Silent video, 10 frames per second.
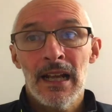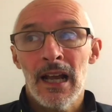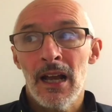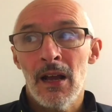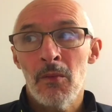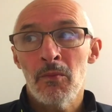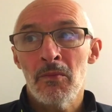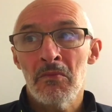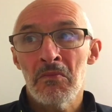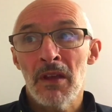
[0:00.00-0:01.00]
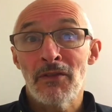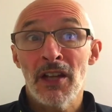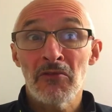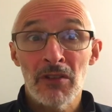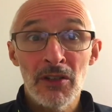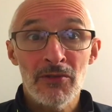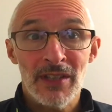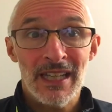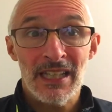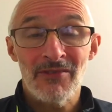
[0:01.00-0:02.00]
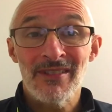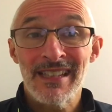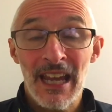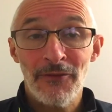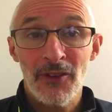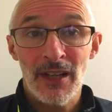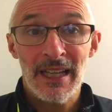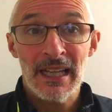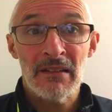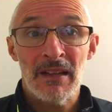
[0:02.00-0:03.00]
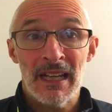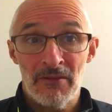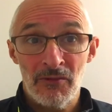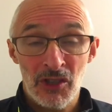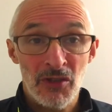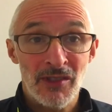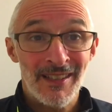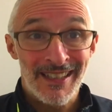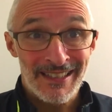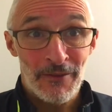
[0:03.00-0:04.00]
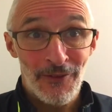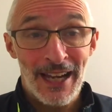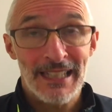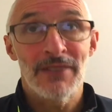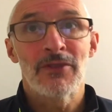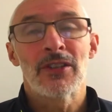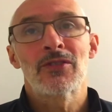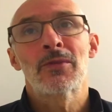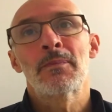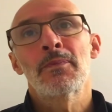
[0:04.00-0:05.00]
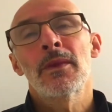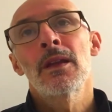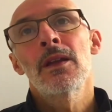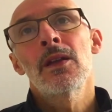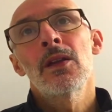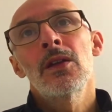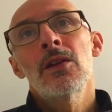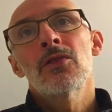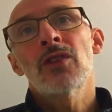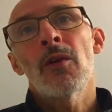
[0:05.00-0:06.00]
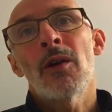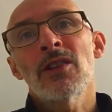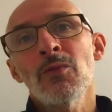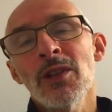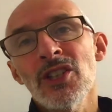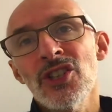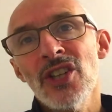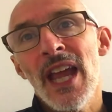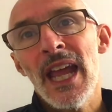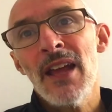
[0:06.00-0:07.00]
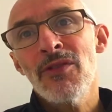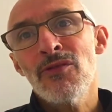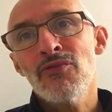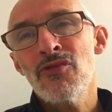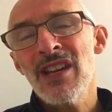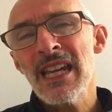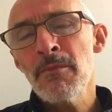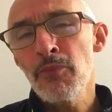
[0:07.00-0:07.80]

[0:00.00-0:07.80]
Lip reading: if you don't lose it, you definitely, it reduces its effectiveness. So I just want to share three